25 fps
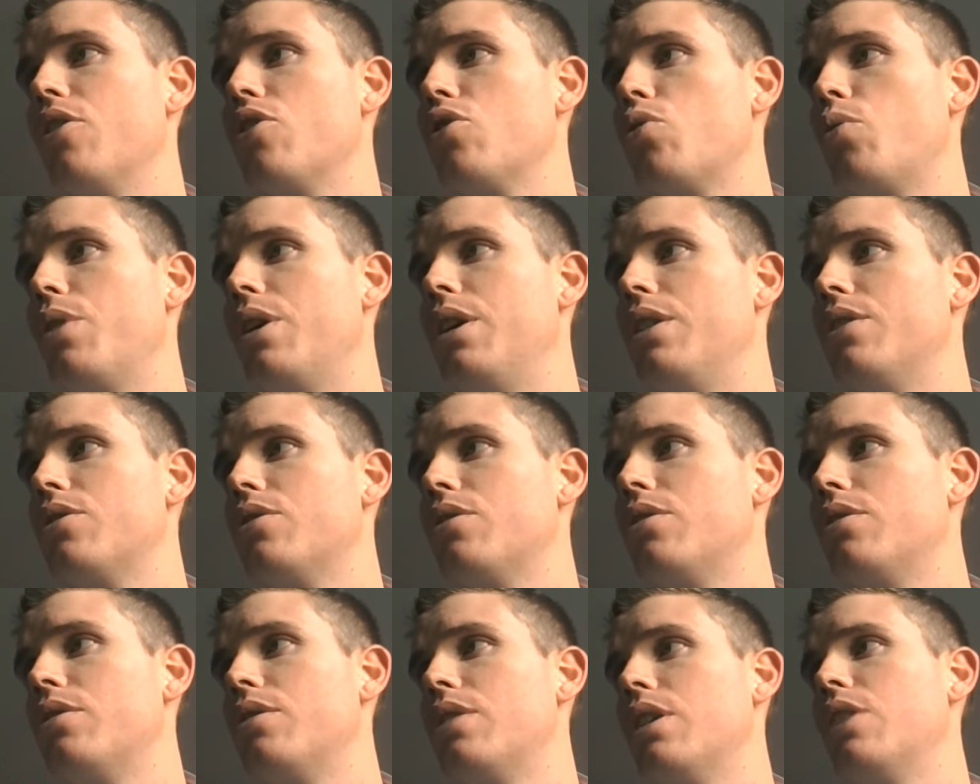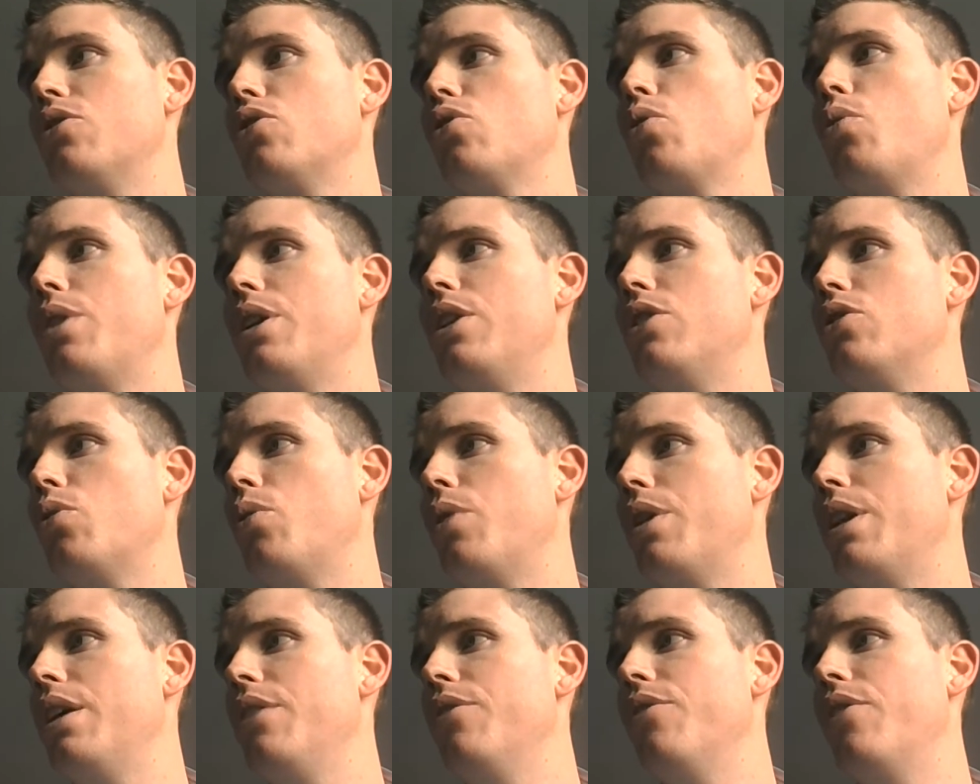20 says
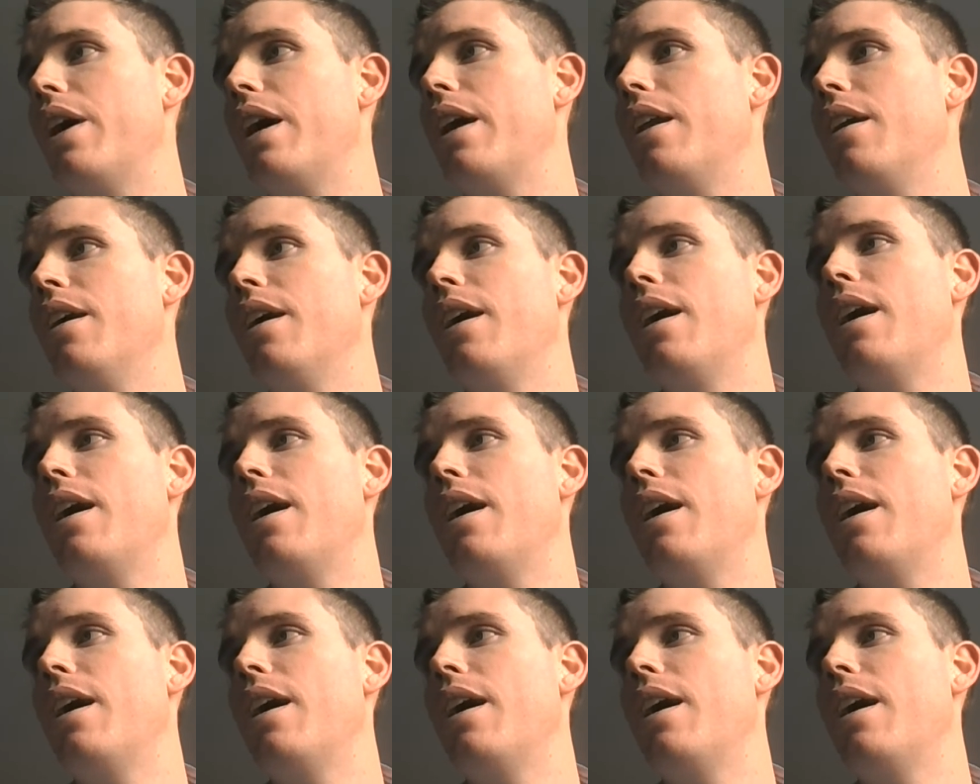2020 Vette,